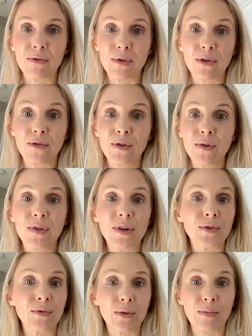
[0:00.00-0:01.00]
real food,
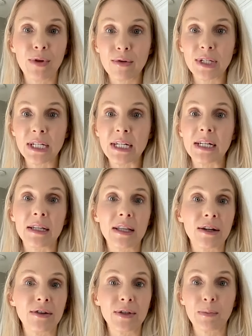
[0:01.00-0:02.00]
there's real protein,
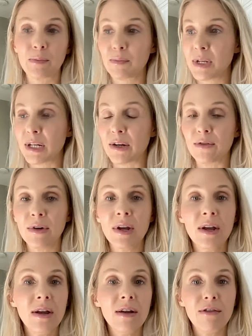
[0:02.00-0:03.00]
there's, you know,
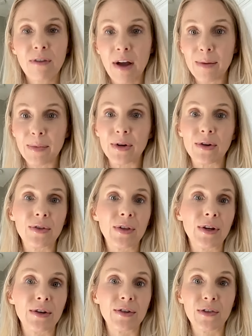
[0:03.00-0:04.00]
fiber,
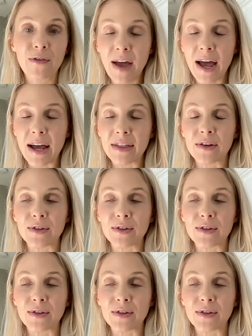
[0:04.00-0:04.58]
there's fat,